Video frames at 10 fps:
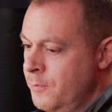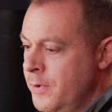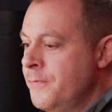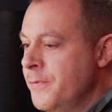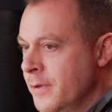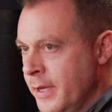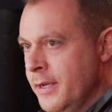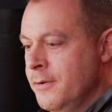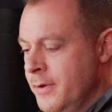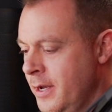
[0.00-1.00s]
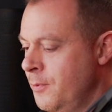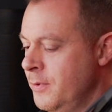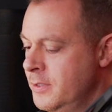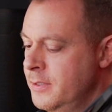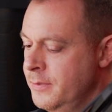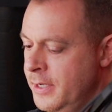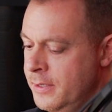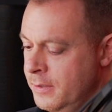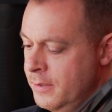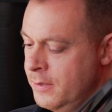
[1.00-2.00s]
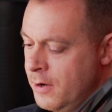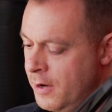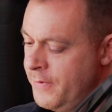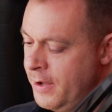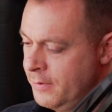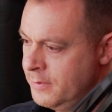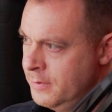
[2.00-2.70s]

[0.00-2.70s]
we feel like, okay, we still need to carve out